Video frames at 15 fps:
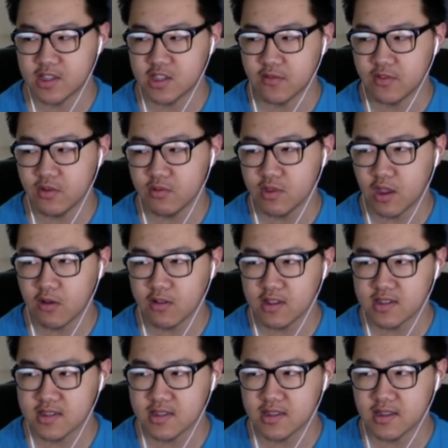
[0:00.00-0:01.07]
So if you
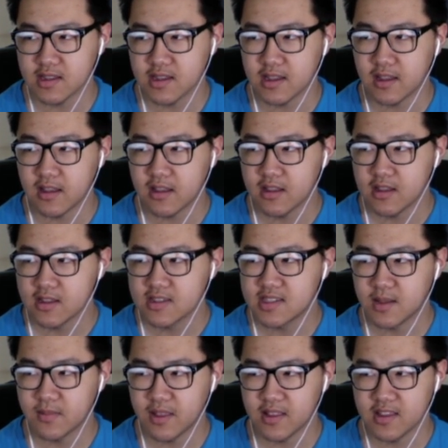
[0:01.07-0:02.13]
notice the
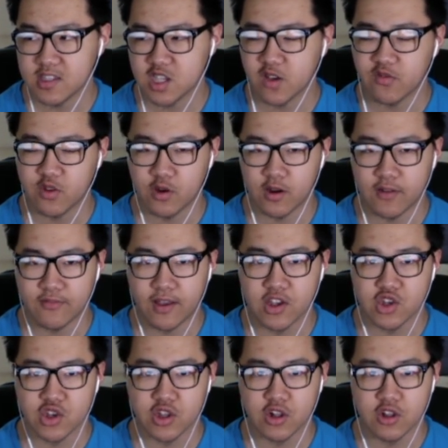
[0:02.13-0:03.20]
subnet list over here, I've
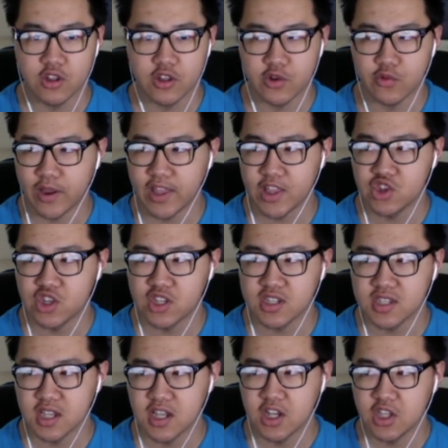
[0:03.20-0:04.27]
actually included the
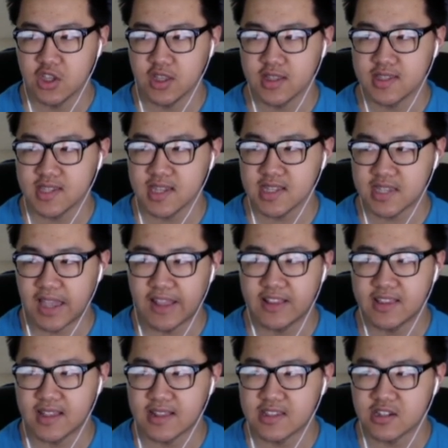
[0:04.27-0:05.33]
ranges. You can see
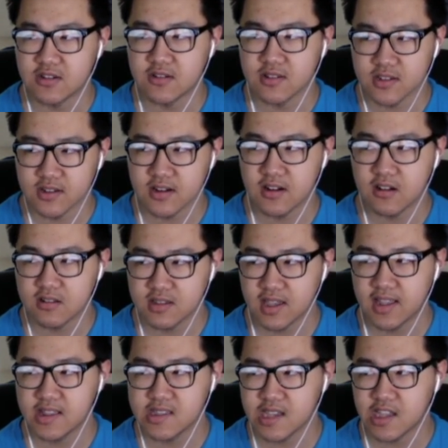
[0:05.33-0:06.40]
10.10.0.0,
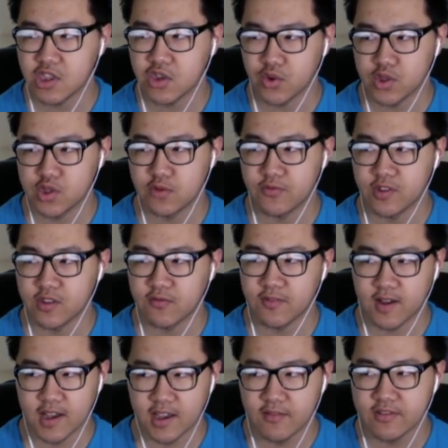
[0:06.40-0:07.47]

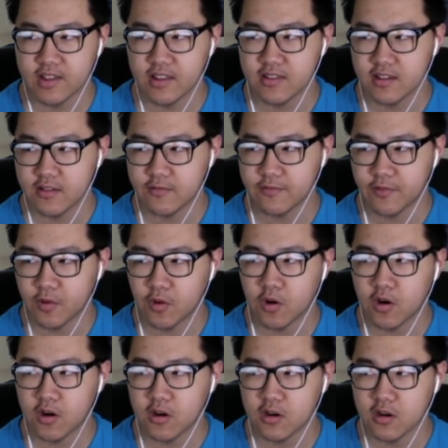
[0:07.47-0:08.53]
10.10.3.255,
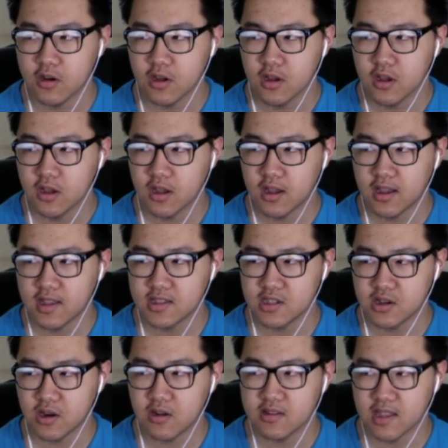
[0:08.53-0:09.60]
10.10.4.0,
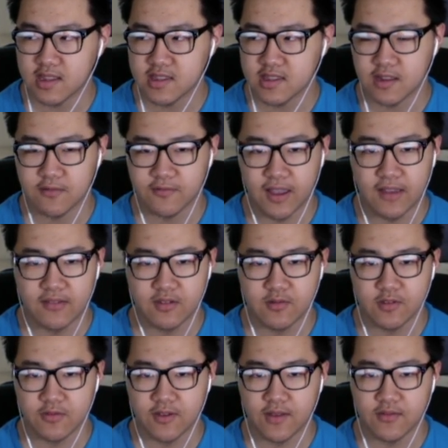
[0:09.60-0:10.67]

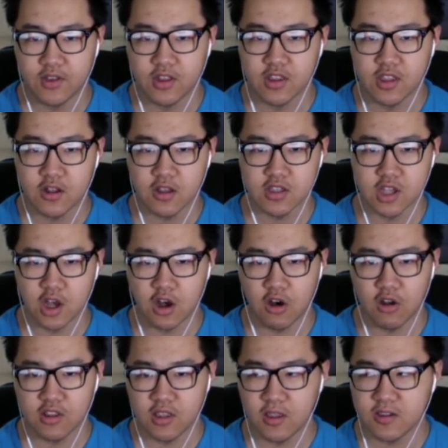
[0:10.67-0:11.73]
10.10.5.255. You can notice
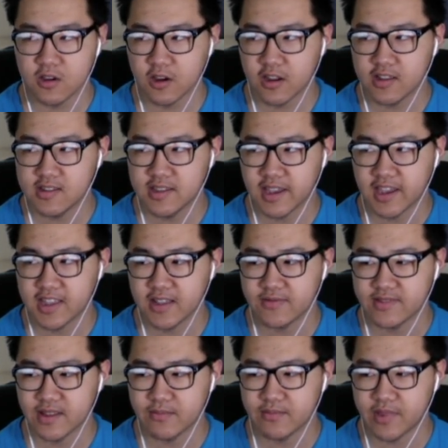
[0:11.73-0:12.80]
all of these are consecutive
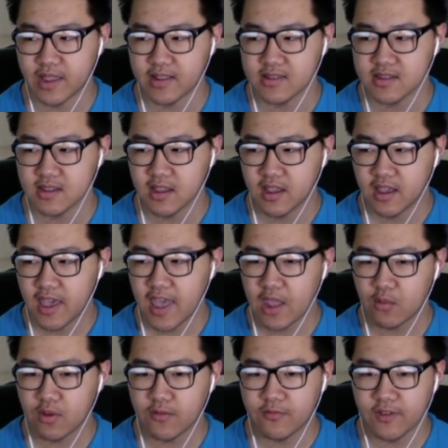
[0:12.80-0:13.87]
subnets,
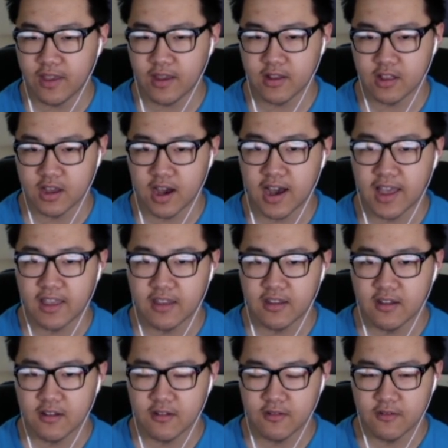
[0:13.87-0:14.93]
and we've got
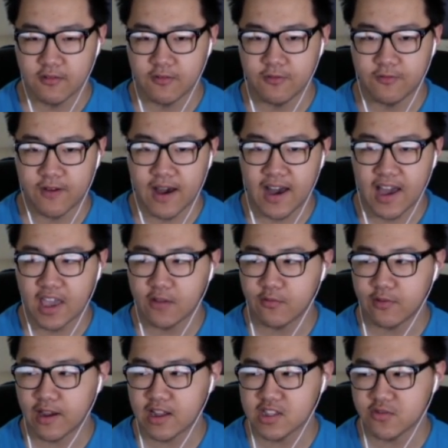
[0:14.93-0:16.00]
5
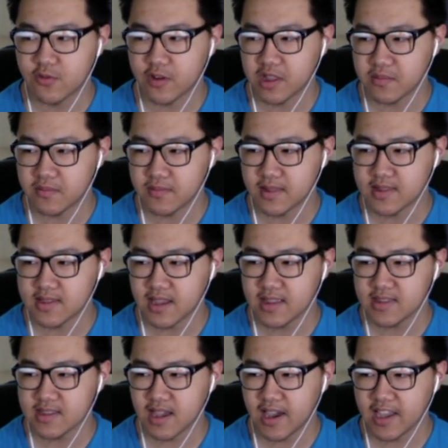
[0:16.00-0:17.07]
routes for them. It's
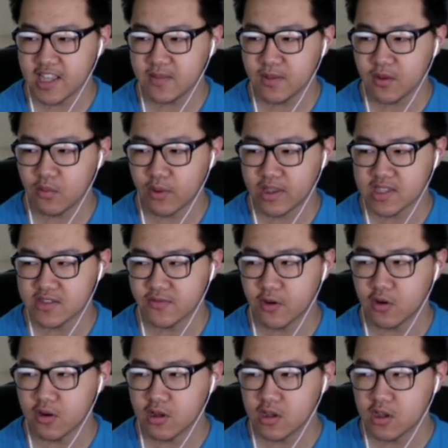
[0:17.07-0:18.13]
a tiny bit
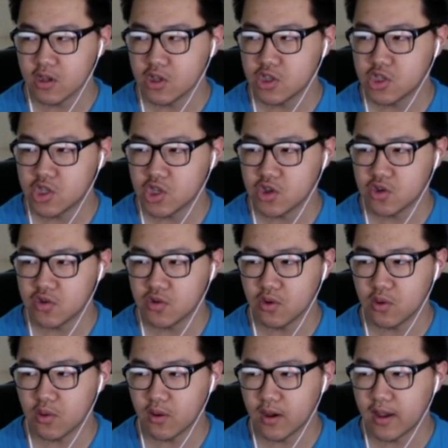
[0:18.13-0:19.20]
wasteful
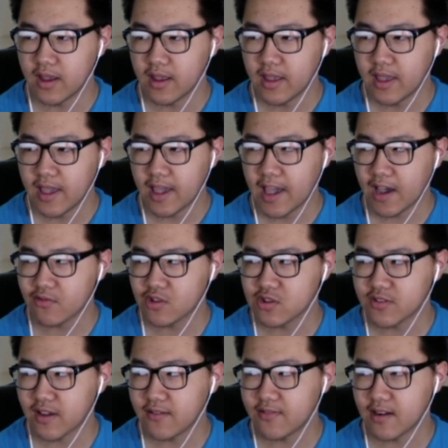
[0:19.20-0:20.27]
to have
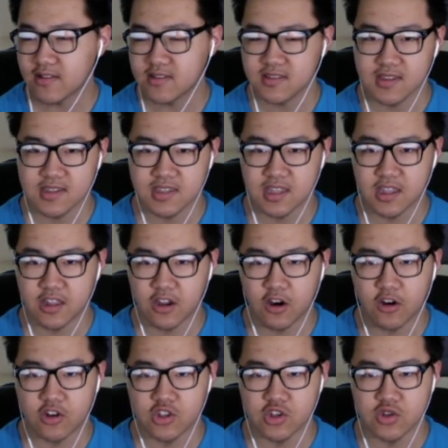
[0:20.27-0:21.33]
those 5 routes listed in
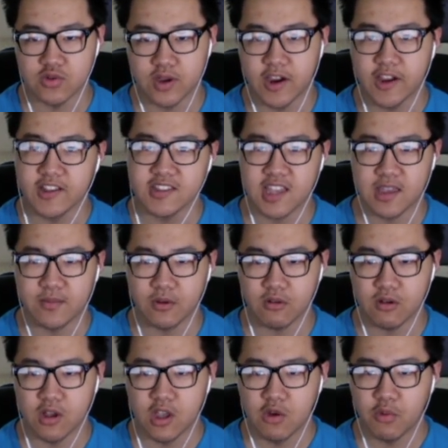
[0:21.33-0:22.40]
R2's routing
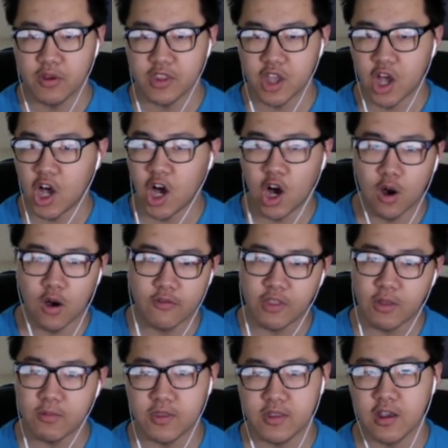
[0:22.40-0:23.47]
table when all of
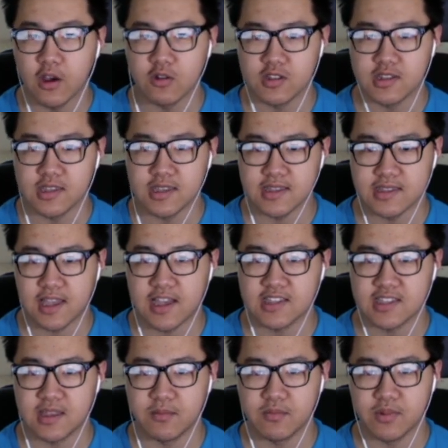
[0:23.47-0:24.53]
them go to the exact
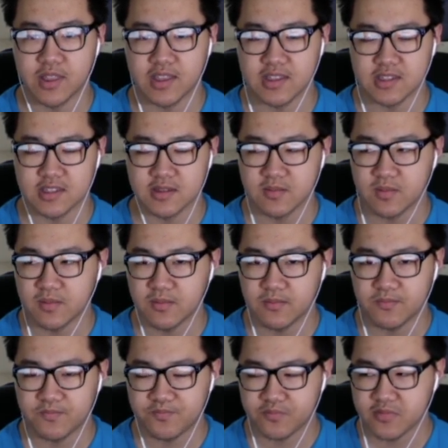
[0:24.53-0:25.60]
same place.
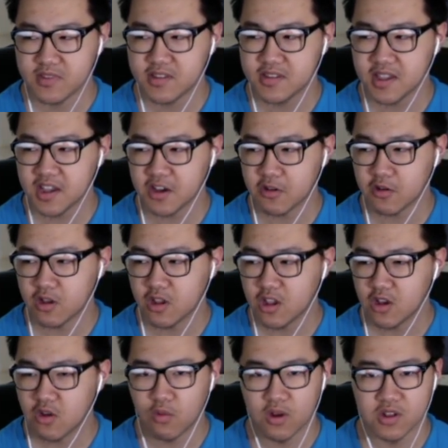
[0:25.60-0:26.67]
So,
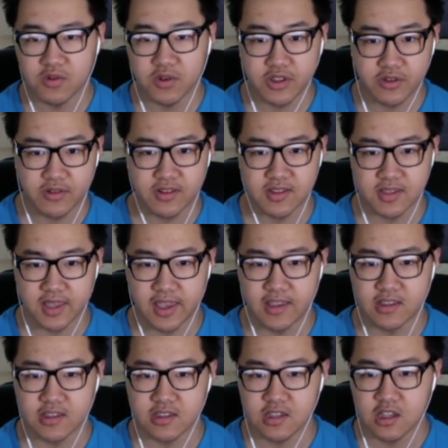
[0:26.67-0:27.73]
what do we do in this
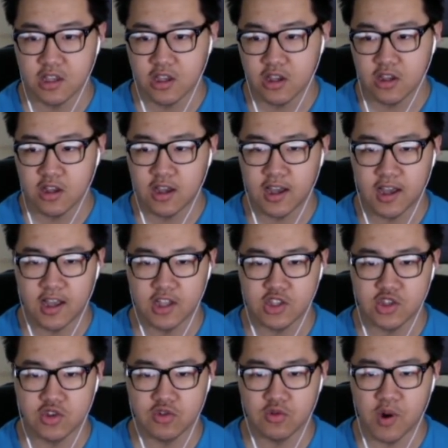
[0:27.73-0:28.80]
case
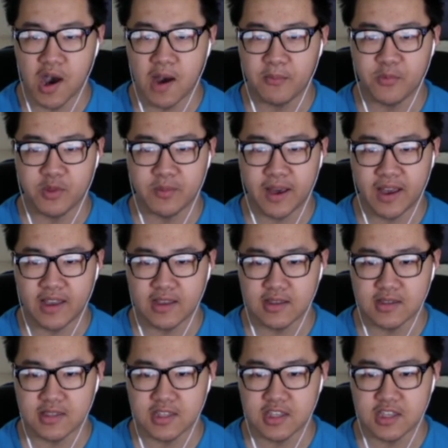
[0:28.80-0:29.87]
to
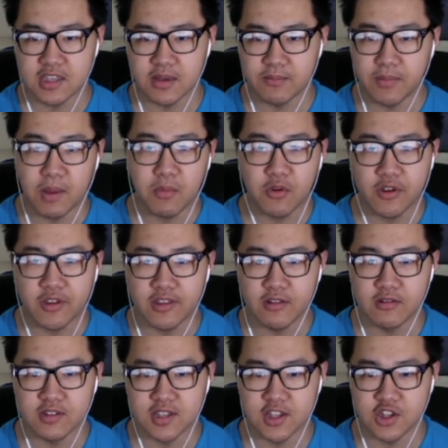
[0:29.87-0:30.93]
optimize the memory
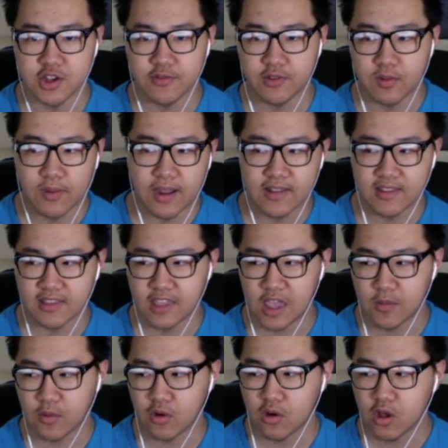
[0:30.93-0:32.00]
usage of the routing
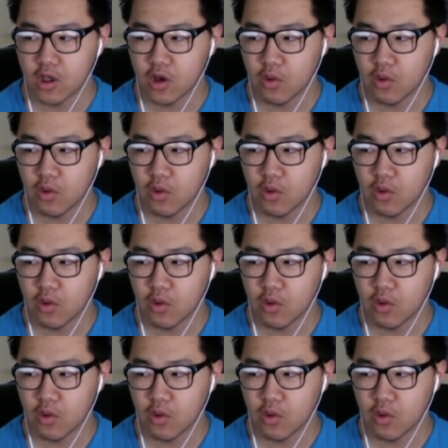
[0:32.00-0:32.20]
table?